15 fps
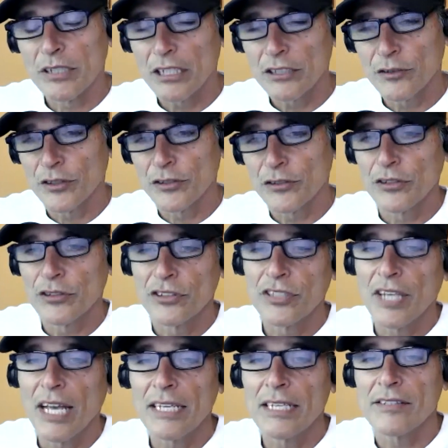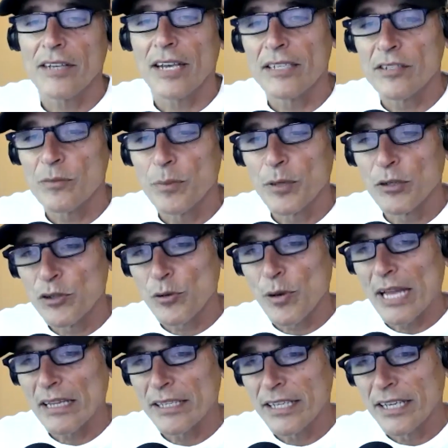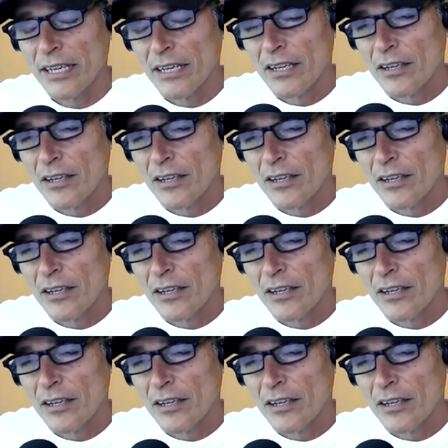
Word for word: controversial science and spirituality